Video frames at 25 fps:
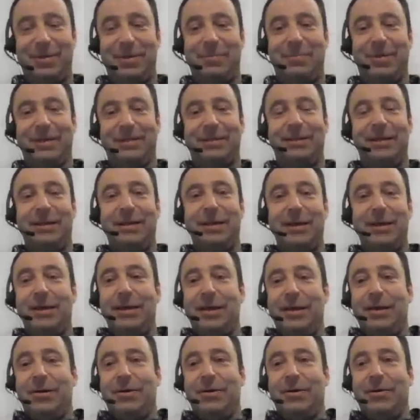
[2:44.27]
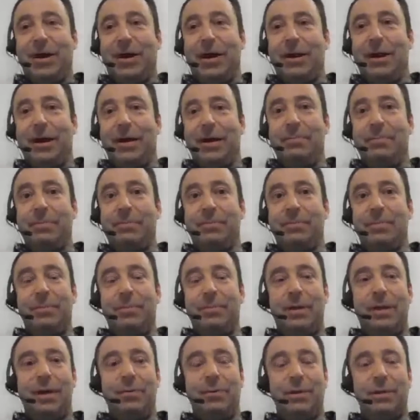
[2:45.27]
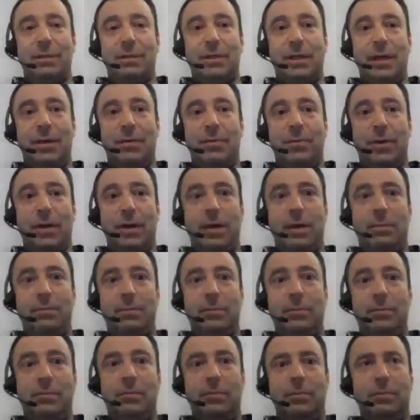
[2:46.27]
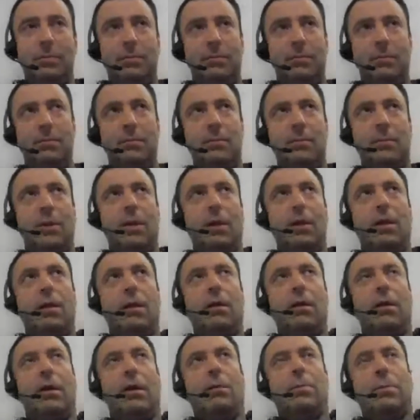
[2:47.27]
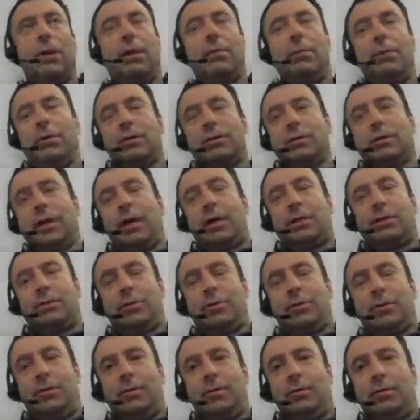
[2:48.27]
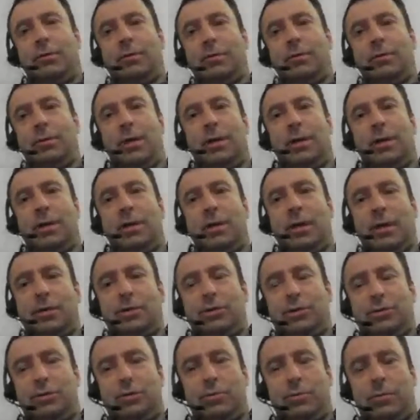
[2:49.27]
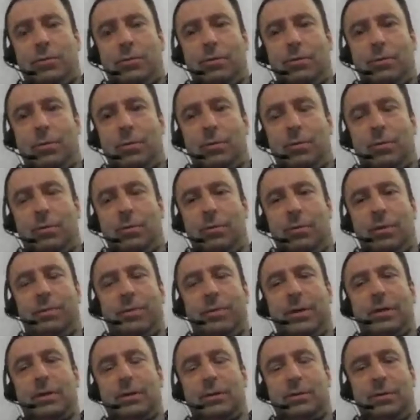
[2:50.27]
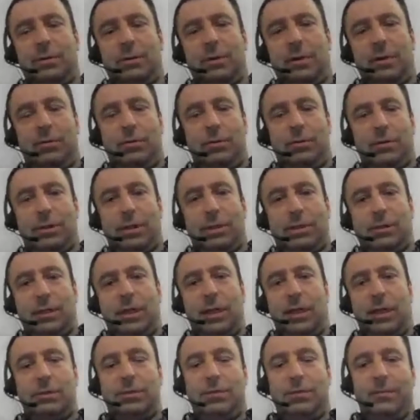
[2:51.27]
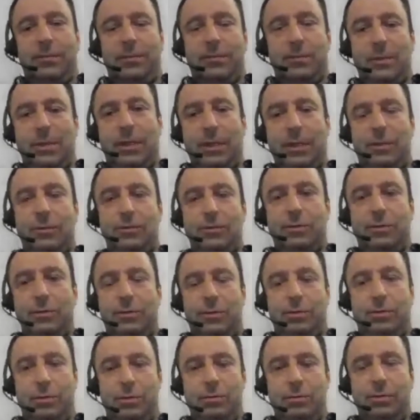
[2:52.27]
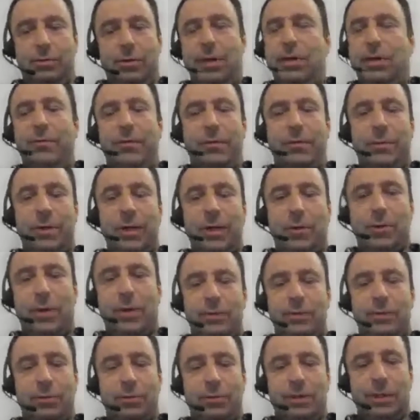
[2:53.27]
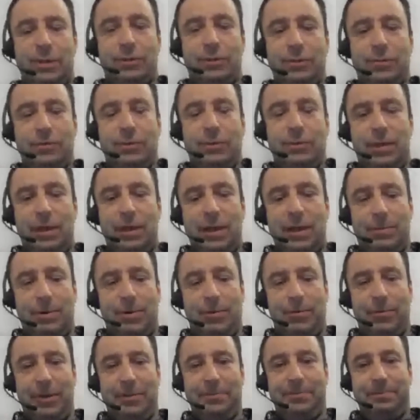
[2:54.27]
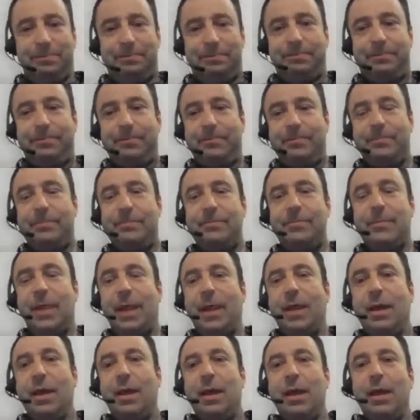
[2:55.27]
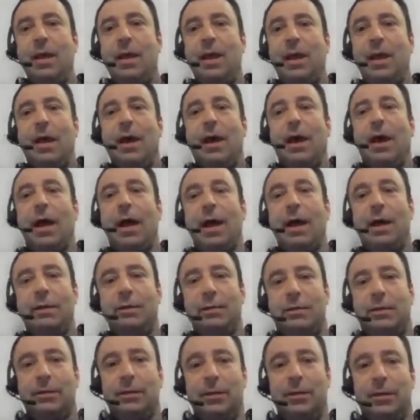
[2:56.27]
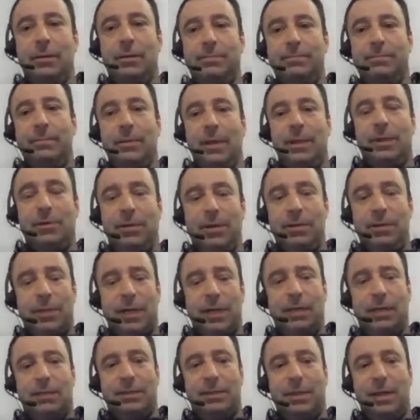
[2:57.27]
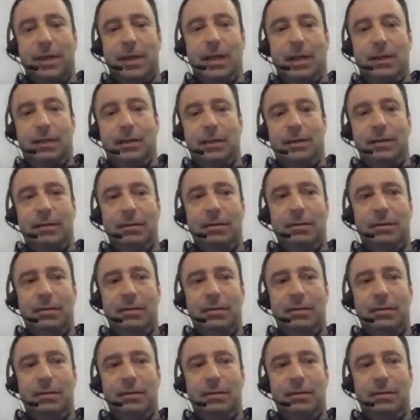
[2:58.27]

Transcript: my best. All right. I mean, I will say what I'm course director on the year 2, or depends on the course I take. So from year 1 to year 2 in the Level 3, and the units I take